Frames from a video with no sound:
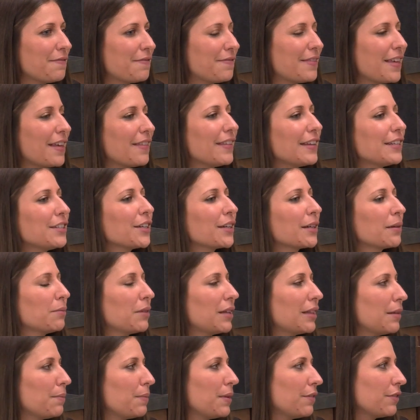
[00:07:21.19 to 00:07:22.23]
then they took him
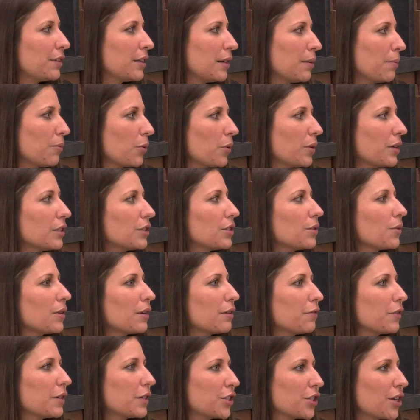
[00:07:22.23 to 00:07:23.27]
to the Beaverton Employee Store
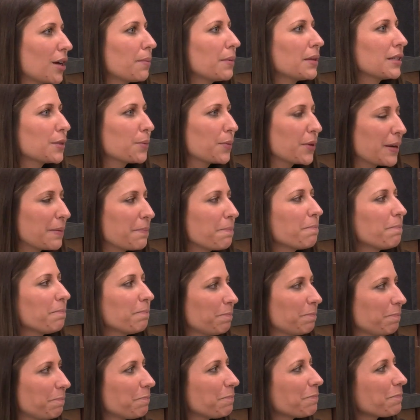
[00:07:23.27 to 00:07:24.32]
for a shopping spree.
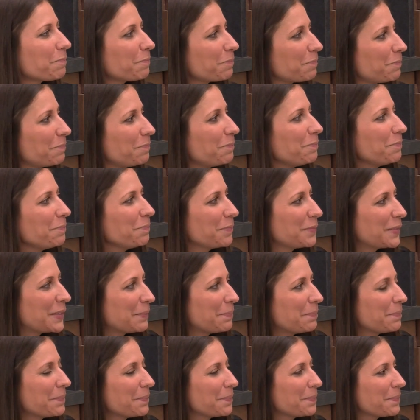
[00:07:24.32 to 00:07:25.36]
How did
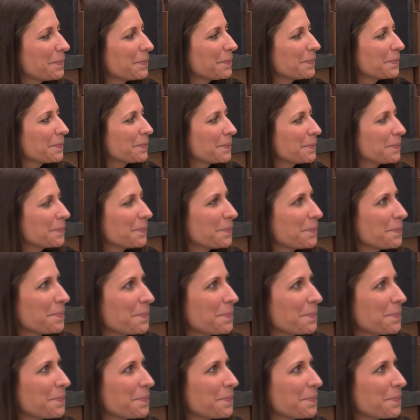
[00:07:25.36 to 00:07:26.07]
that make you feel?